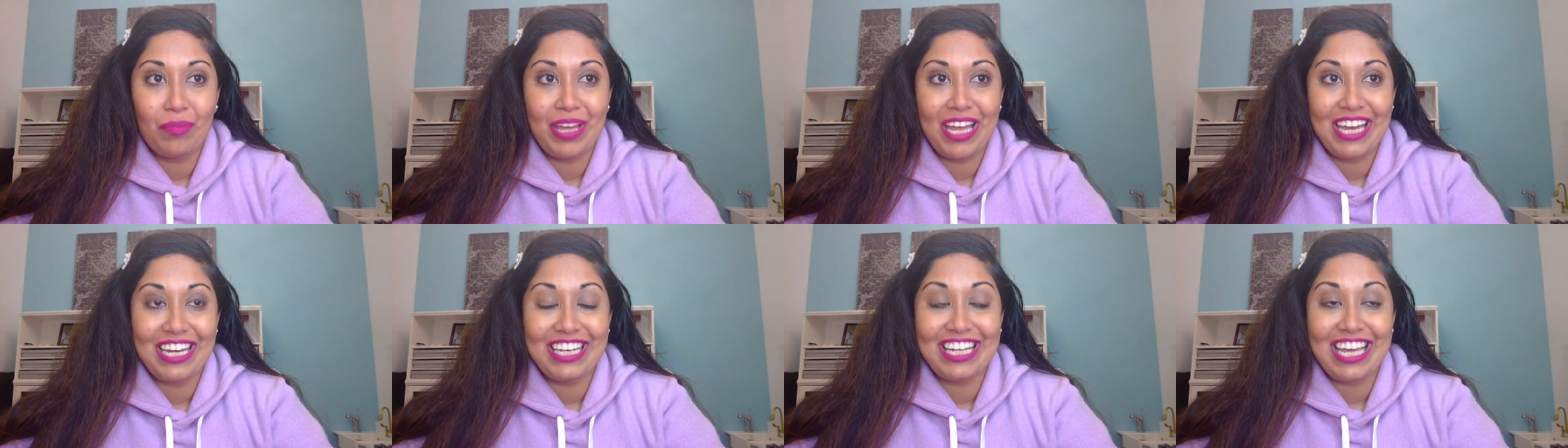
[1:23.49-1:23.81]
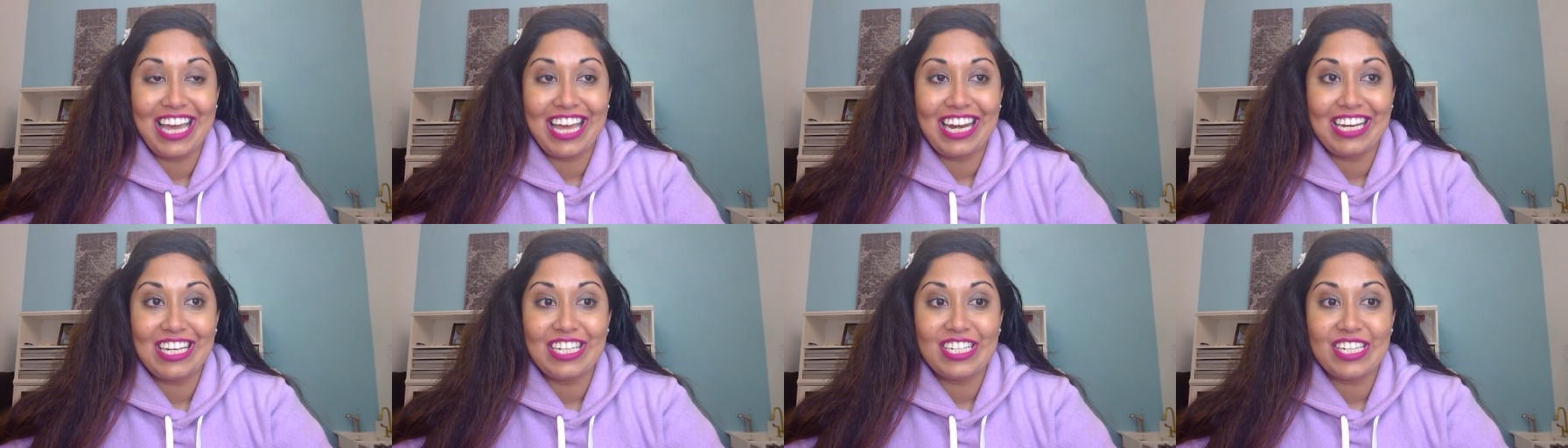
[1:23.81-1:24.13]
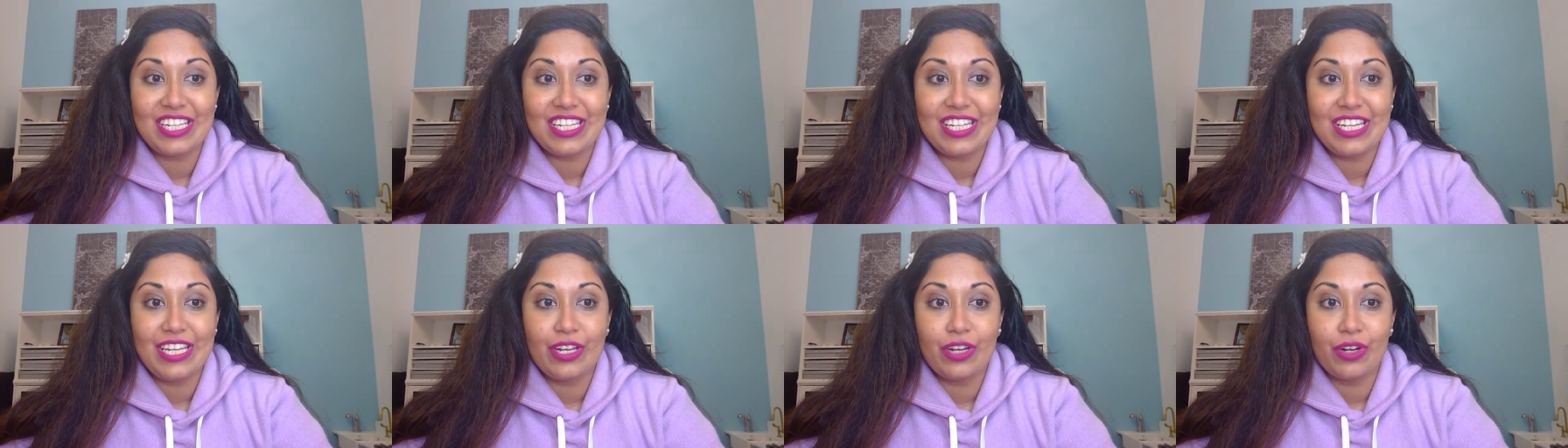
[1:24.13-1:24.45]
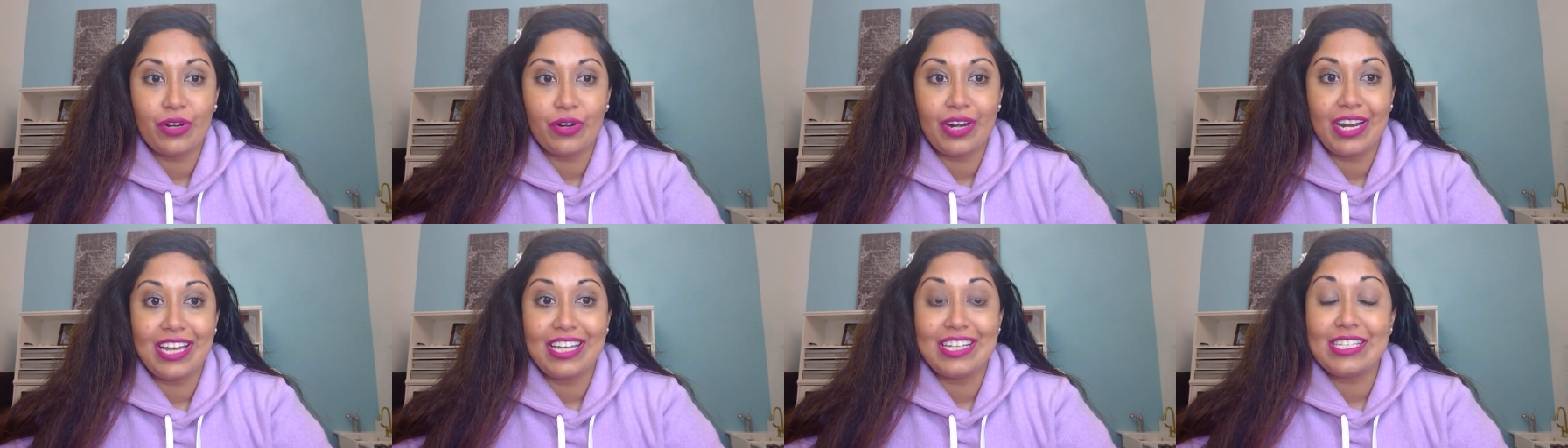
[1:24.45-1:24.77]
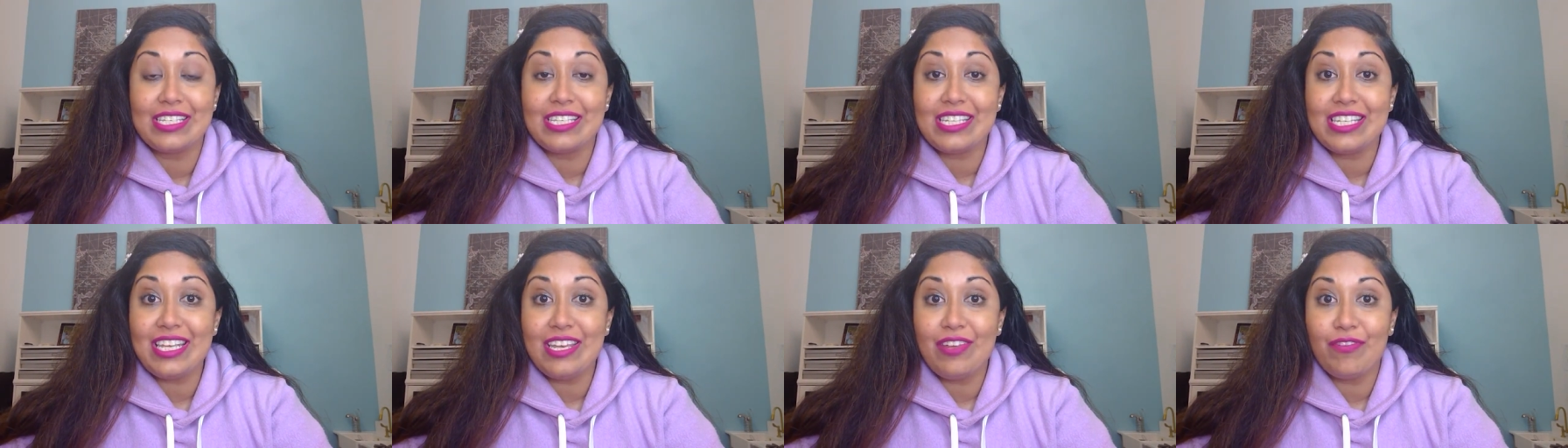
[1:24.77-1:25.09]
and getting to hear and
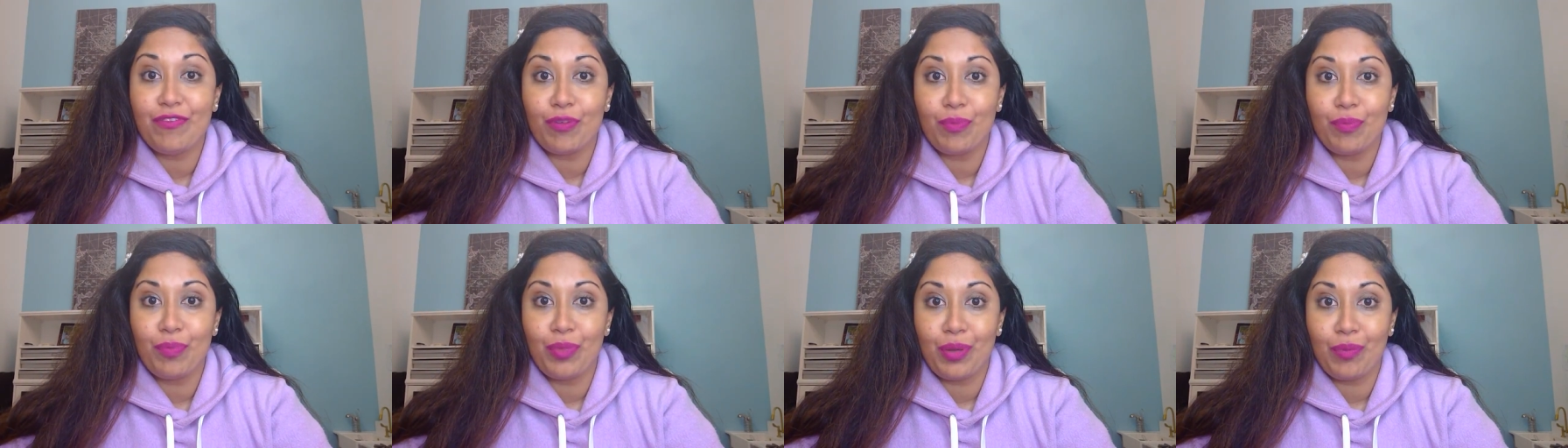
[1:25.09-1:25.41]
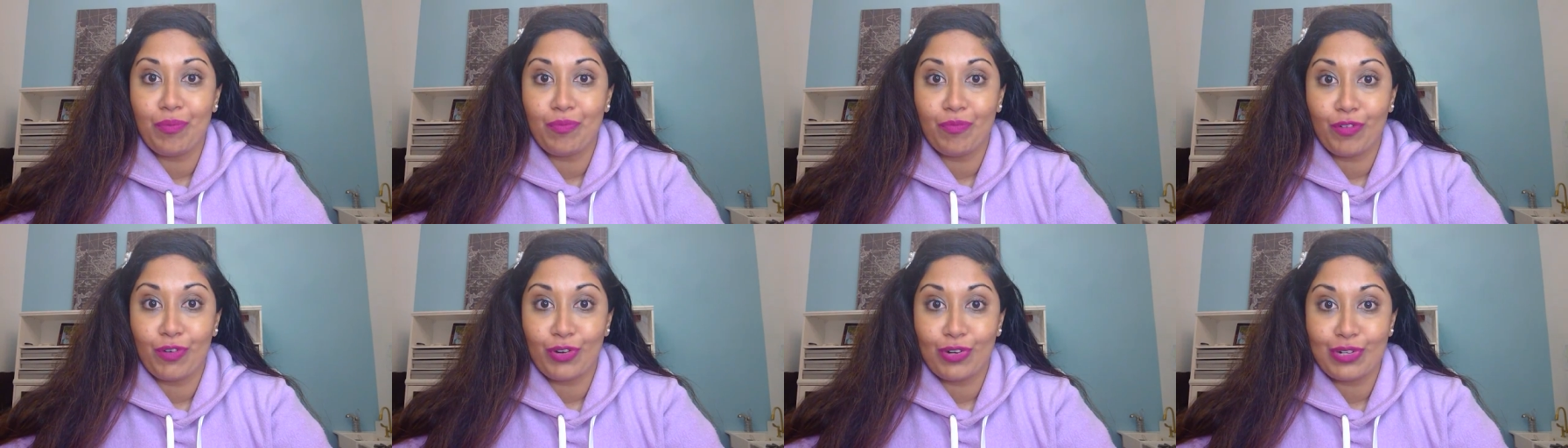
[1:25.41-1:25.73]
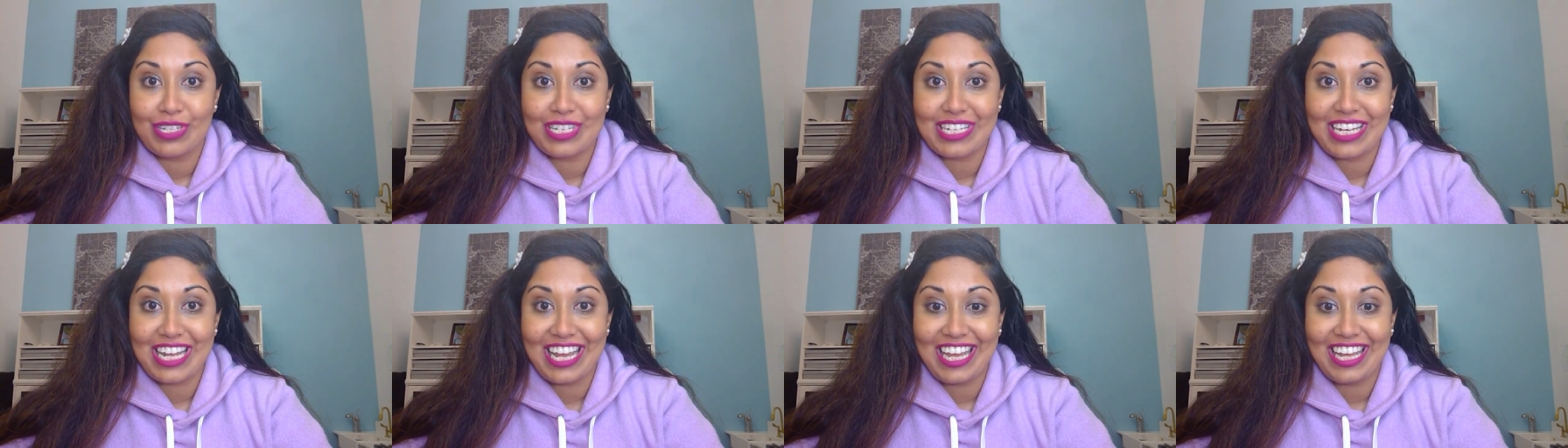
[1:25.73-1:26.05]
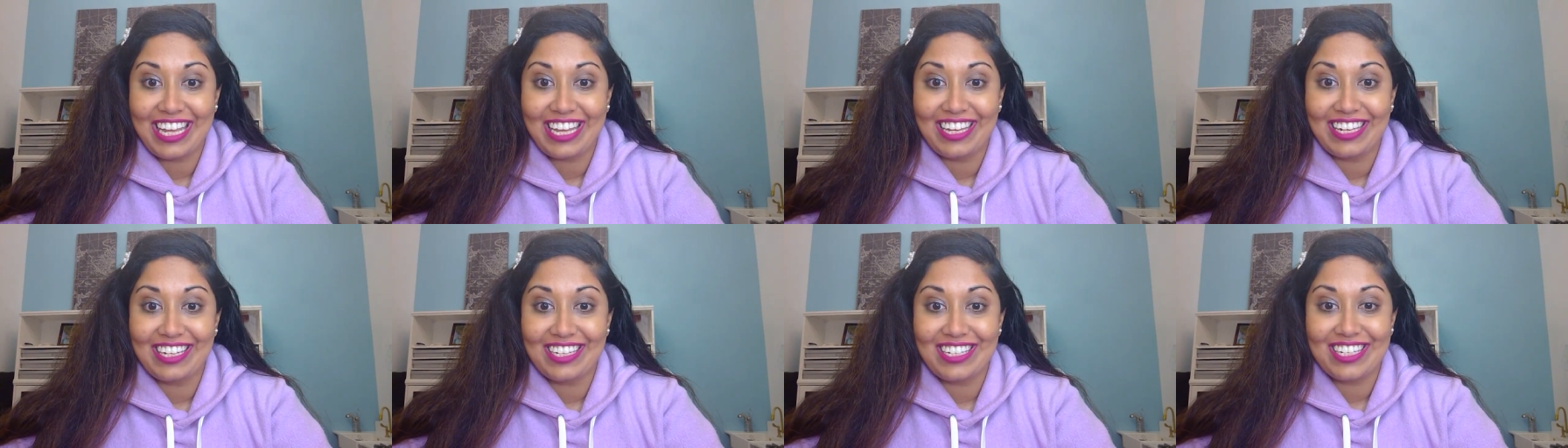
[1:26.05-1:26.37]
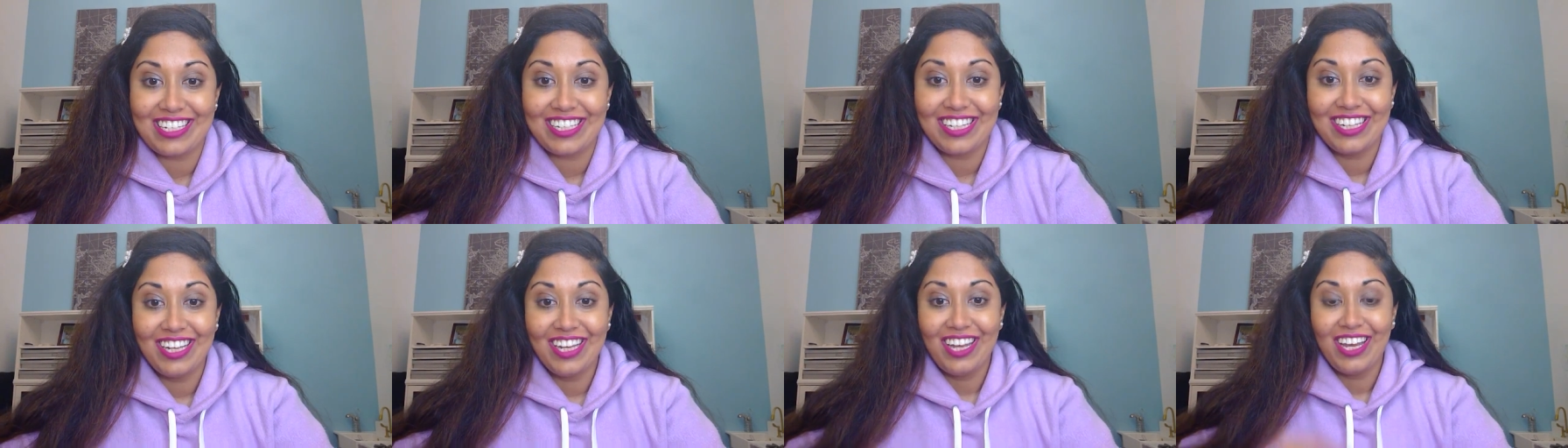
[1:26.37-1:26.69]
see from them firsthand
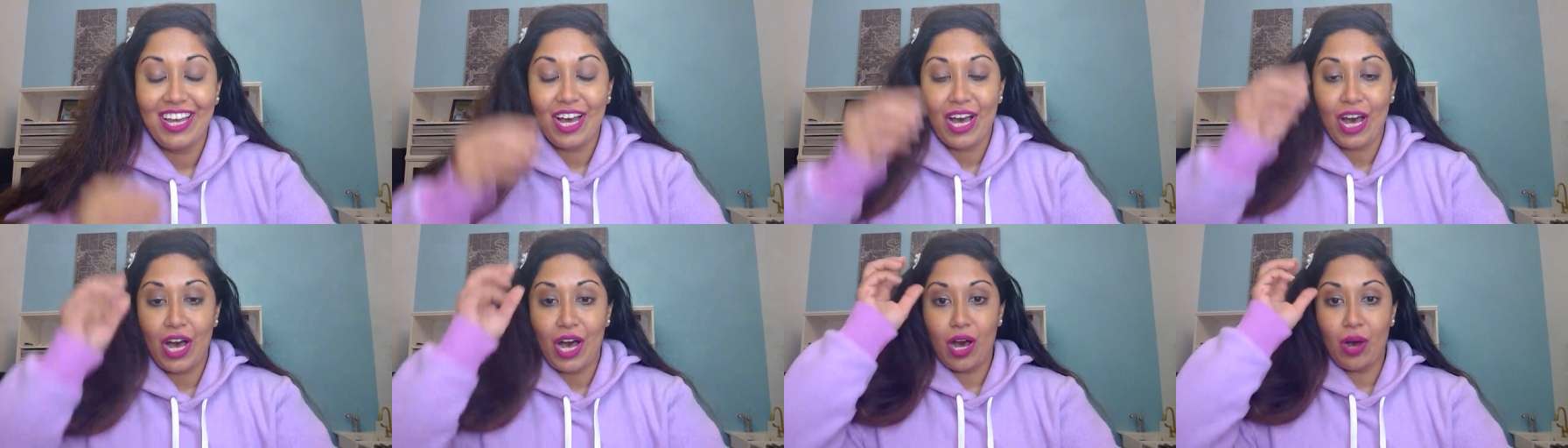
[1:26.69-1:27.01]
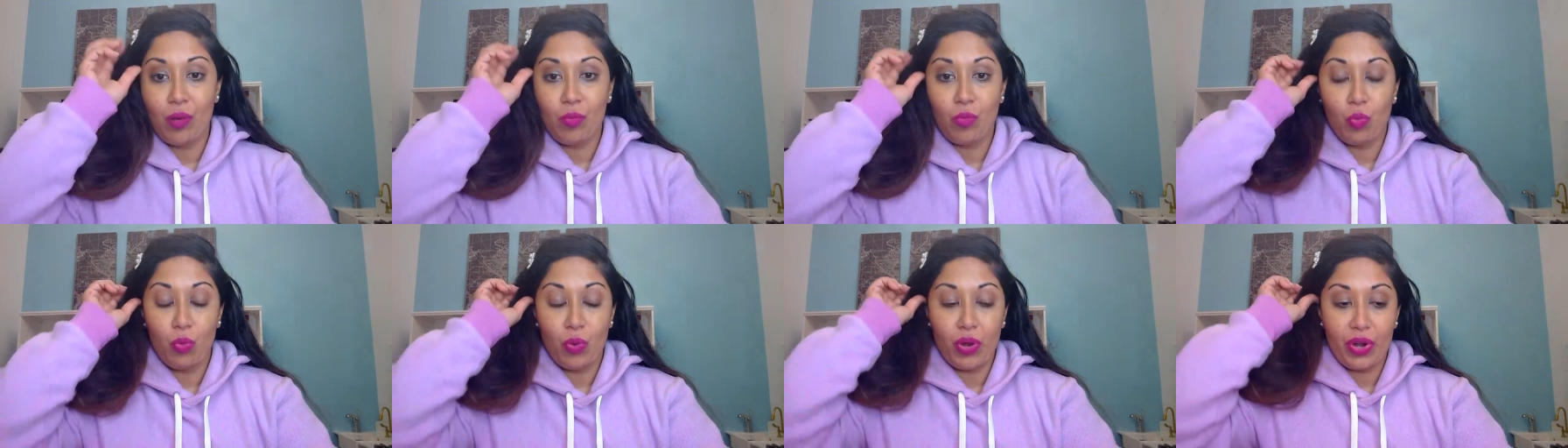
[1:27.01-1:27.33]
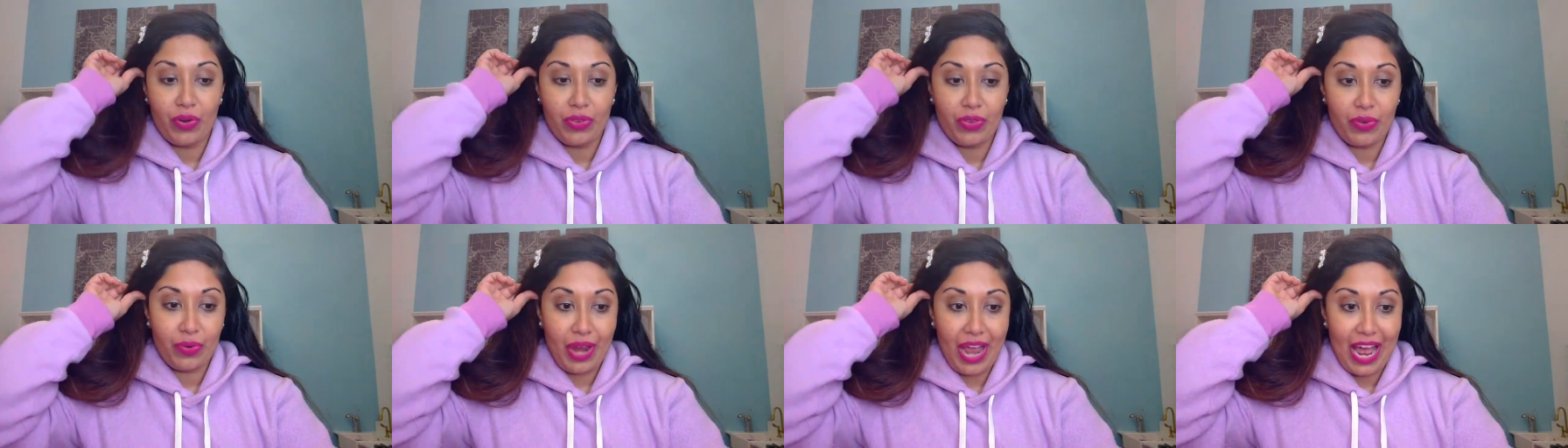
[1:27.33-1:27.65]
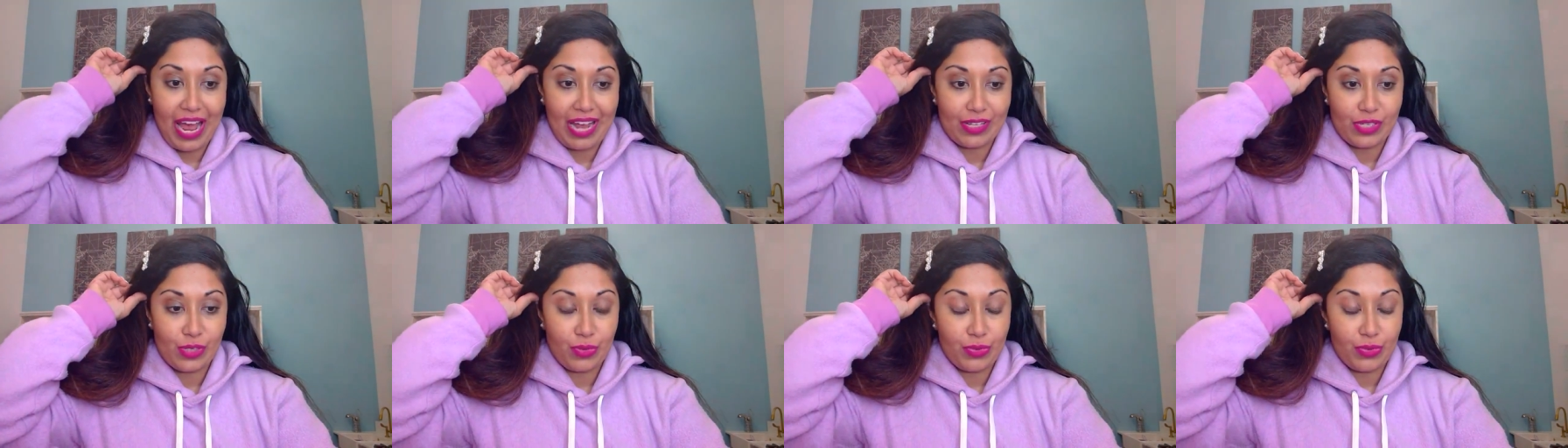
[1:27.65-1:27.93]
um, where they're at.